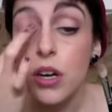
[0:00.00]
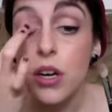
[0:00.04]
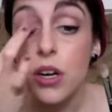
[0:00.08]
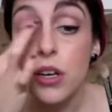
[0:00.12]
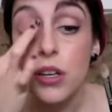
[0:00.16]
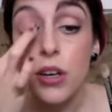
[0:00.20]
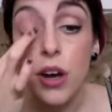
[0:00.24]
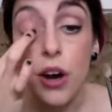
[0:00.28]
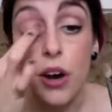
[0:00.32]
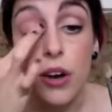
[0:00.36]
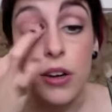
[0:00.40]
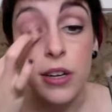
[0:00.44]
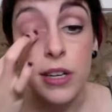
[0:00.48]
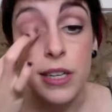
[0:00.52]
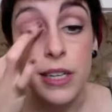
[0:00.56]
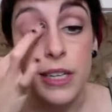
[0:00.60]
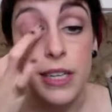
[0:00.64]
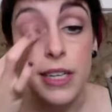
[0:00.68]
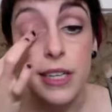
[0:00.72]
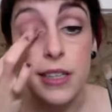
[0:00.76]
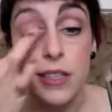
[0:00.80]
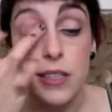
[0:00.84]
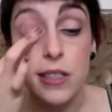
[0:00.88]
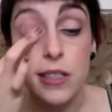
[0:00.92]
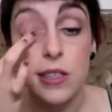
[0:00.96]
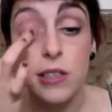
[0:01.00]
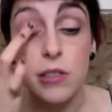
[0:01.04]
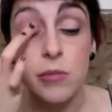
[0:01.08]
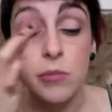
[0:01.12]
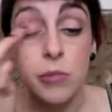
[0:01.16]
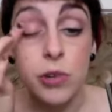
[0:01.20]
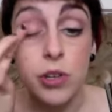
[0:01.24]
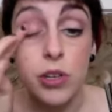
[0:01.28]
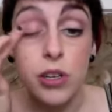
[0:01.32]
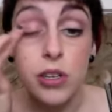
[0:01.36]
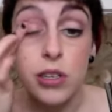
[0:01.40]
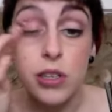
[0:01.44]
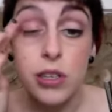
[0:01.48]
You only need the
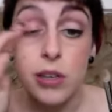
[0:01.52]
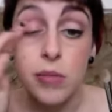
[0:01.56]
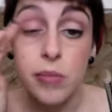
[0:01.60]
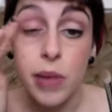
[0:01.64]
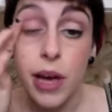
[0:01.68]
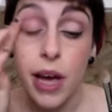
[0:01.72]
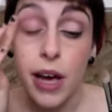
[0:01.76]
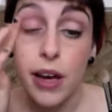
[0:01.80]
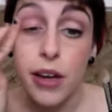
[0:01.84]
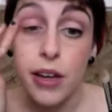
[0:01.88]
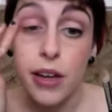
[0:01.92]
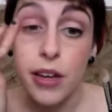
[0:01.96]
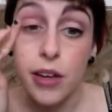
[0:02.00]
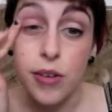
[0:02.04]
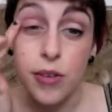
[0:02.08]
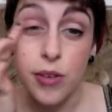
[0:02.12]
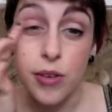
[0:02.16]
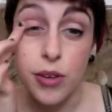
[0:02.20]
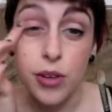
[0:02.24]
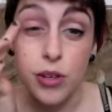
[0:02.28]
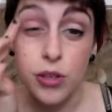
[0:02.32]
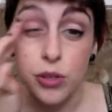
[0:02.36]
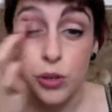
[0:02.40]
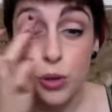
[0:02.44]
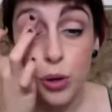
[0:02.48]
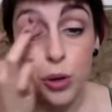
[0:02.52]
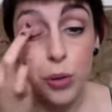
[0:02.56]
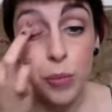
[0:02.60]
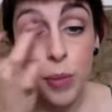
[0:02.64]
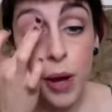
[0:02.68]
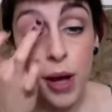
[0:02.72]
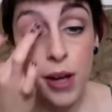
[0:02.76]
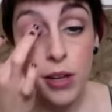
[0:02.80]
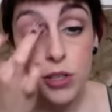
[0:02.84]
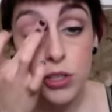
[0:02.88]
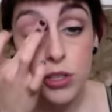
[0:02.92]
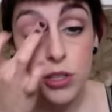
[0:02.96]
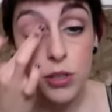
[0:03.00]
smallest amount. If you use too
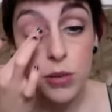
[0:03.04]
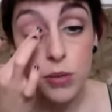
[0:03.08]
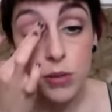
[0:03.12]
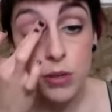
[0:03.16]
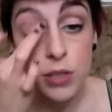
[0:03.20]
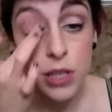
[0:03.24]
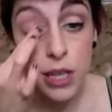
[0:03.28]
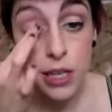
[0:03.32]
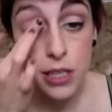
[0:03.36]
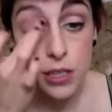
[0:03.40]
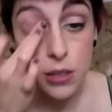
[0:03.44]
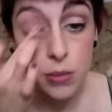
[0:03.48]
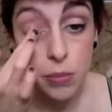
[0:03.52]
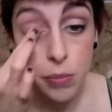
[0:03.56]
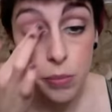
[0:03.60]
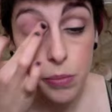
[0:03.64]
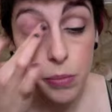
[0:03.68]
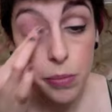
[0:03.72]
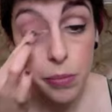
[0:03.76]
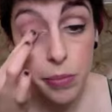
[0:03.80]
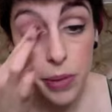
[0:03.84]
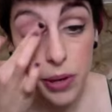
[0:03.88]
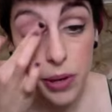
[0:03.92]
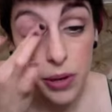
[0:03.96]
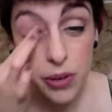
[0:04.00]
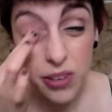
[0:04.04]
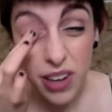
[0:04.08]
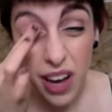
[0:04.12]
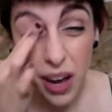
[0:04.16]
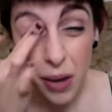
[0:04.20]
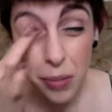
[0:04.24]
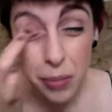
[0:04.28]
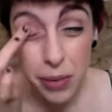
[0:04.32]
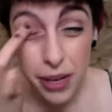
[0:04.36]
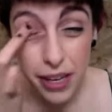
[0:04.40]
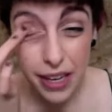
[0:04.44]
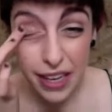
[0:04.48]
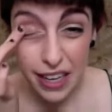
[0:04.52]
much, it would tend to build
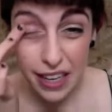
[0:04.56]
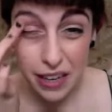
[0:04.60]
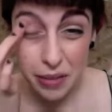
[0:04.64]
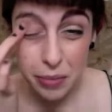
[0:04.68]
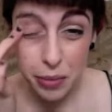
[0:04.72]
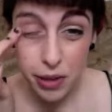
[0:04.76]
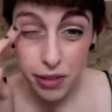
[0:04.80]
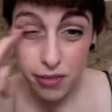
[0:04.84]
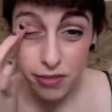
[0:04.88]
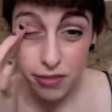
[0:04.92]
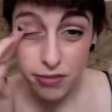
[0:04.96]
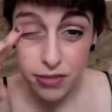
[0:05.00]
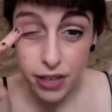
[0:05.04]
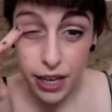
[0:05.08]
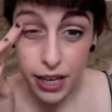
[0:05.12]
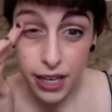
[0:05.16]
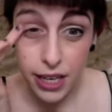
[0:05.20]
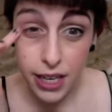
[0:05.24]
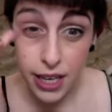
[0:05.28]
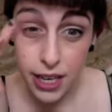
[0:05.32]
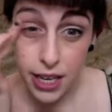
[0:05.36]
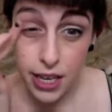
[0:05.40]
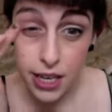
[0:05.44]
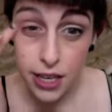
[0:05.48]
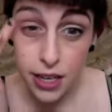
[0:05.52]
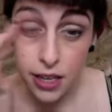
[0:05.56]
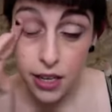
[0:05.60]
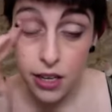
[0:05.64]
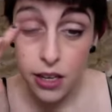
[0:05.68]
up and get a bit flaky.